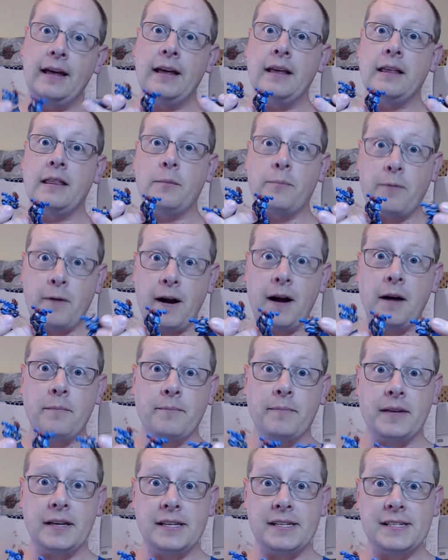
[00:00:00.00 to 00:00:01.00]
The
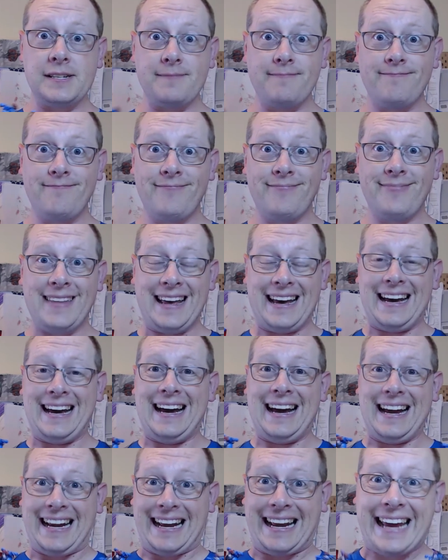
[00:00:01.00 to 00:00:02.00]
problem is,
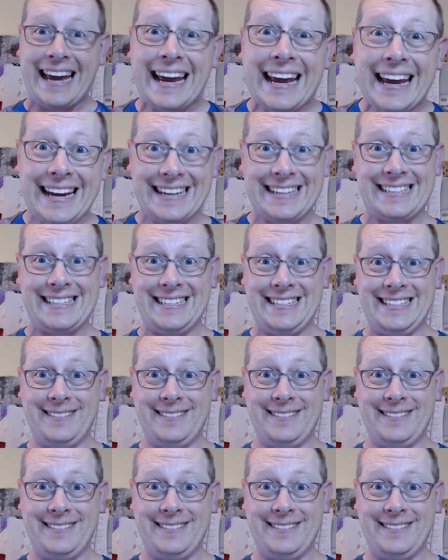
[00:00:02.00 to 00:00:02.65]
I can't.